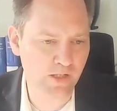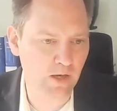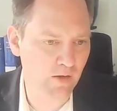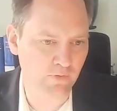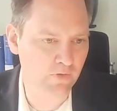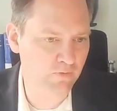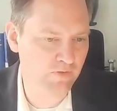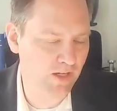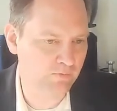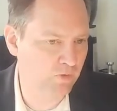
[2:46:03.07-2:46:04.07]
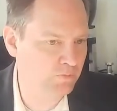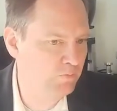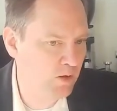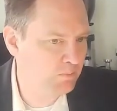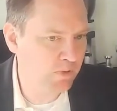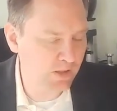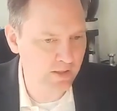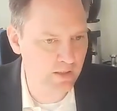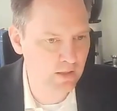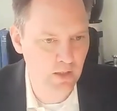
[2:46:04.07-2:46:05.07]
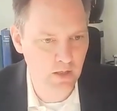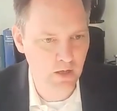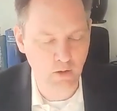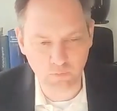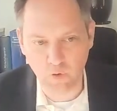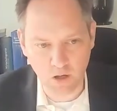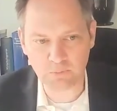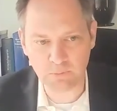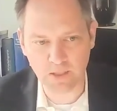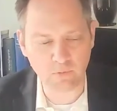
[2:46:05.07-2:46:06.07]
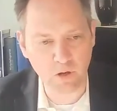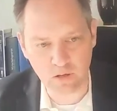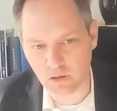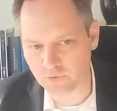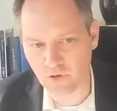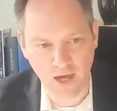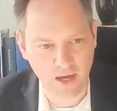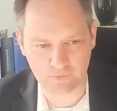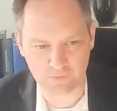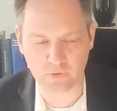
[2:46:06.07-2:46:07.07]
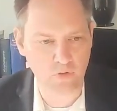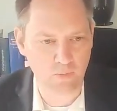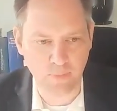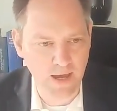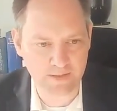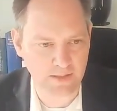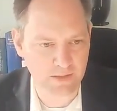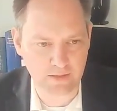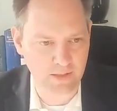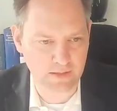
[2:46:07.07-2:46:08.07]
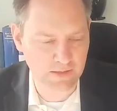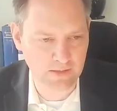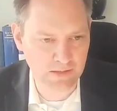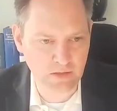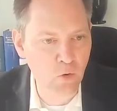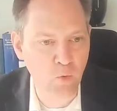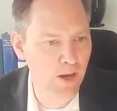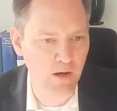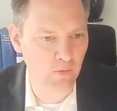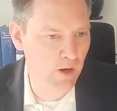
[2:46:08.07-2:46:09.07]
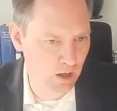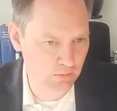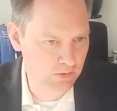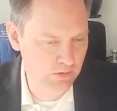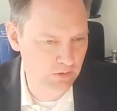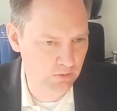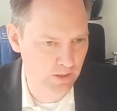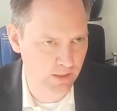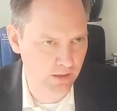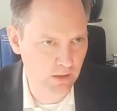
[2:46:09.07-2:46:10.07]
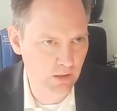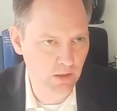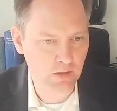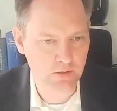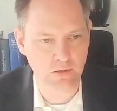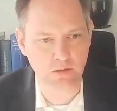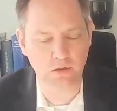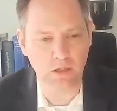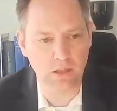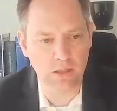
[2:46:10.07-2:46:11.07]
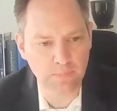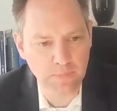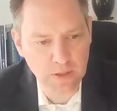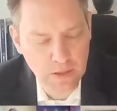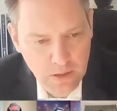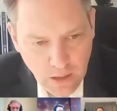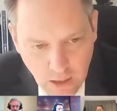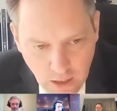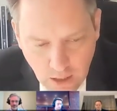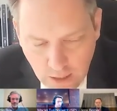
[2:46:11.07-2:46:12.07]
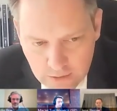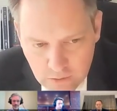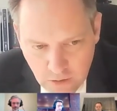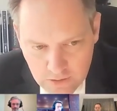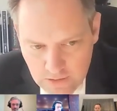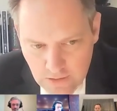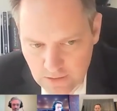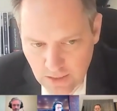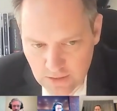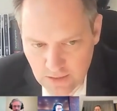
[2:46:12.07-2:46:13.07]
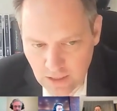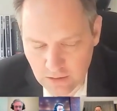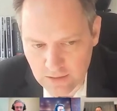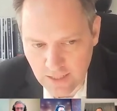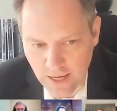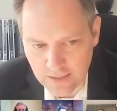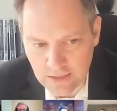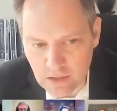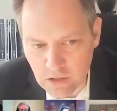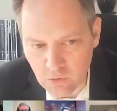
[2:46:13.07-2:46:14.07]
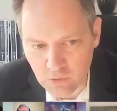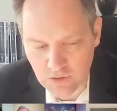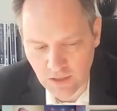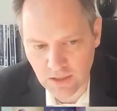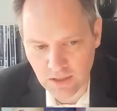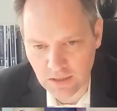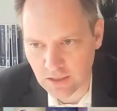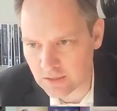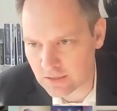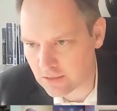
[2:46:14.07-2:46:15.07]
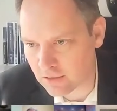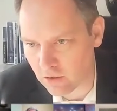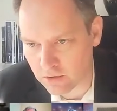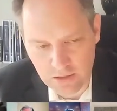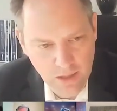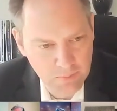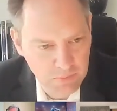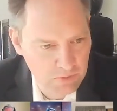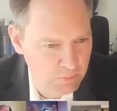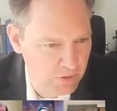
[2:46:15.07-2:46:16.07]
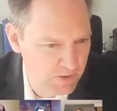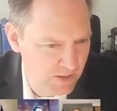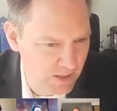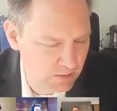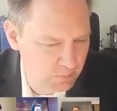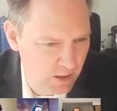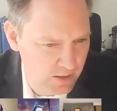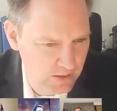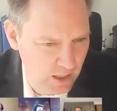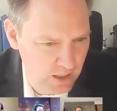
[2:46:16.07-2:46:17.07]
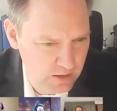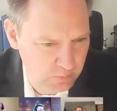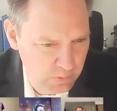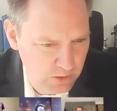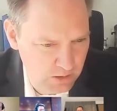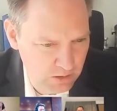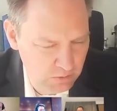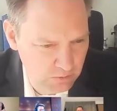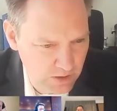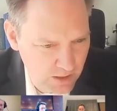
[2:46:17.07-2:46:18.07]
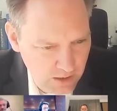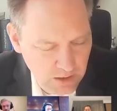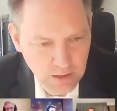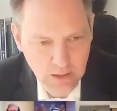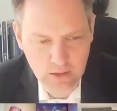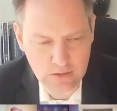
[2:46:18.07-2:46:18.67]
when you have effect from 1 billion of one big one-off, you have to command that. That's no way around today. So I do not see that there is any use in the concept presented by the ISB today.